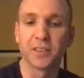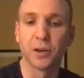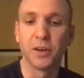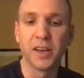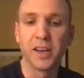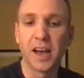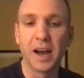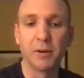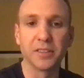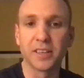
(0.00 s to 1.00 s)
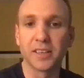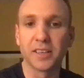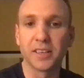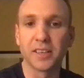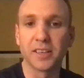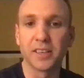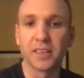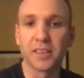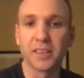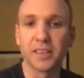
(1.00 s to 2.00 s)
So I was I
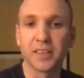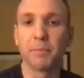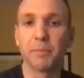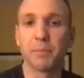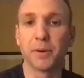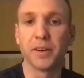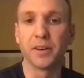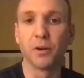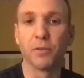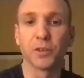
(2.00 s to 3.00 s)
actually counted it up,